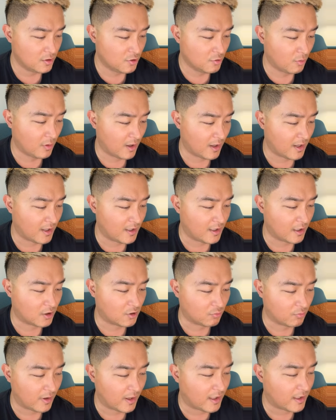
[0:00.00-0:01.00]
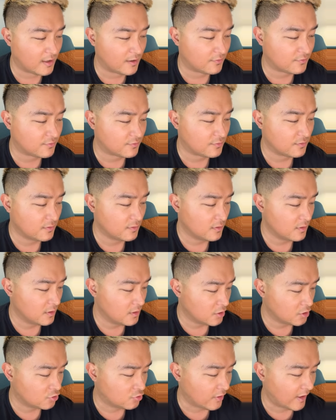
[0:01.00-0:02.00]
You are in the greatest
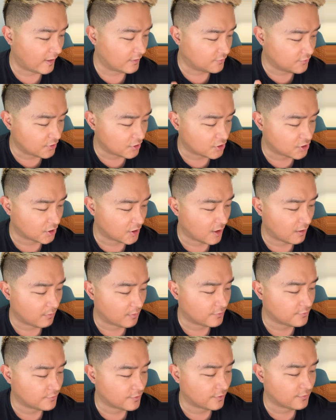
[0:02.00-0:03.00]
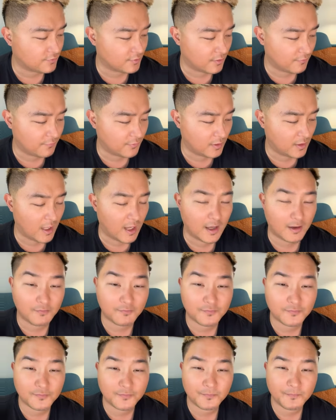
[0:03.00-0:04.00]
transitionary season of your
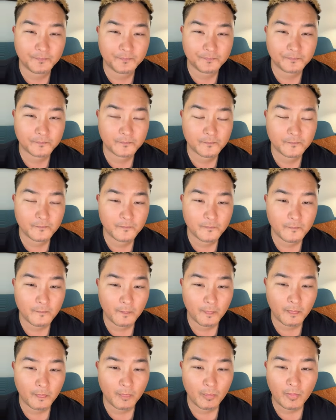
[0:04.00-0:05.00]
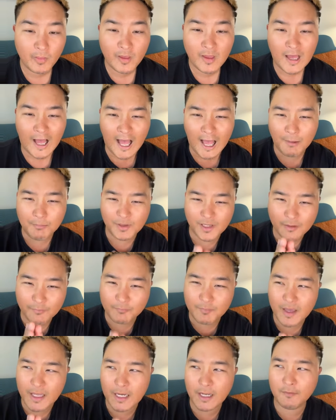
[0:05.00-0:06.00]
life. I believe
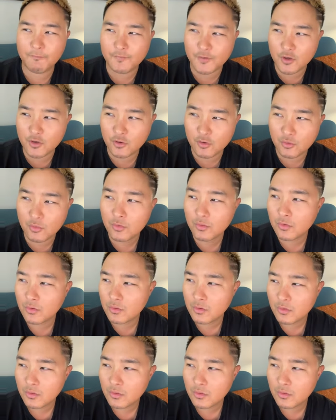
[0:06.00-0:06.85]
many of you,